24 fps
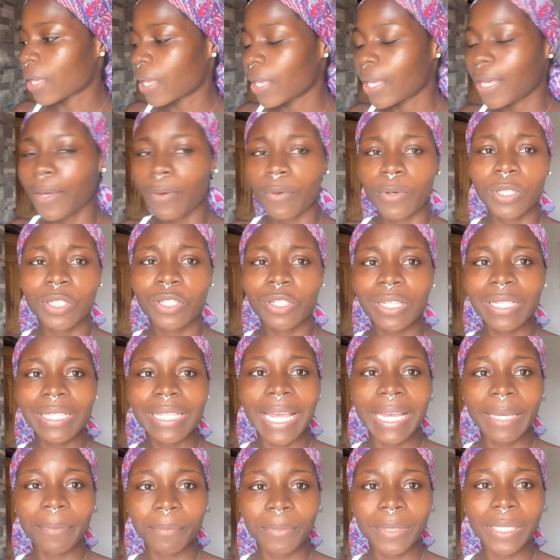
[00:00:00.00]
it was just
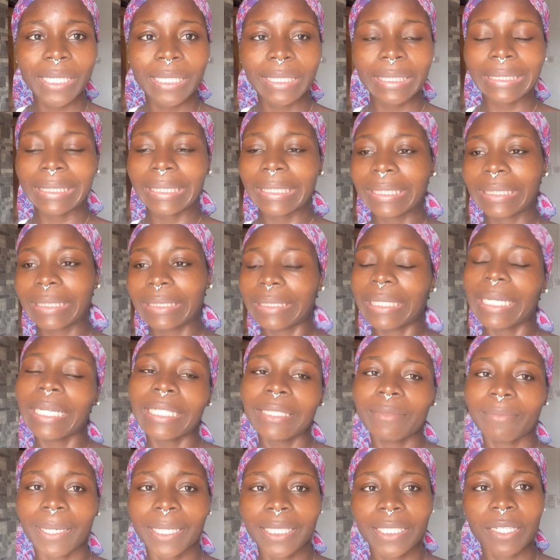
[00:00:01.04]
like me
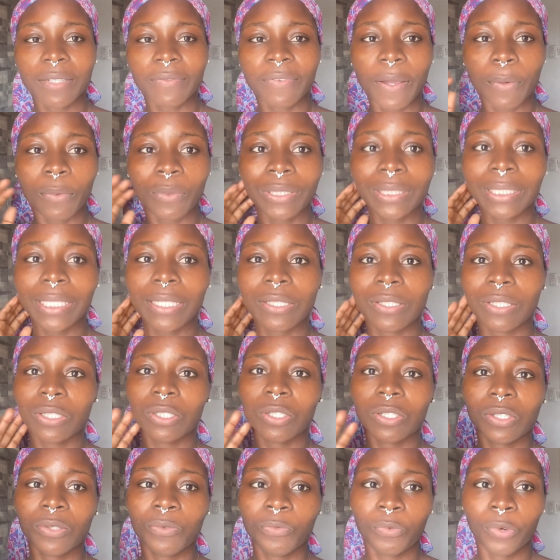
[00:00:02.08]
telling myself i wanted to
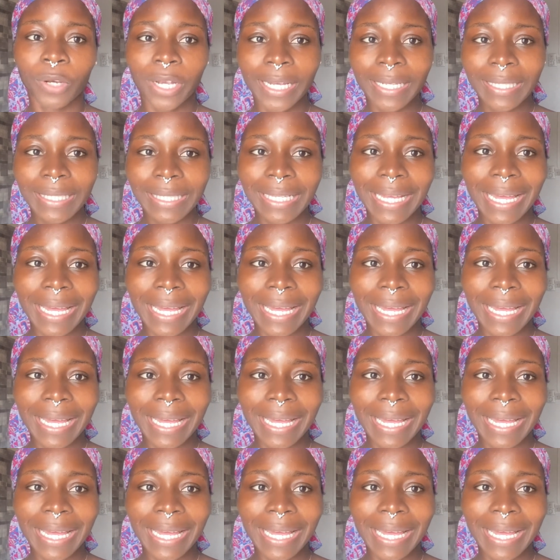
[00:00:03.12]
just rest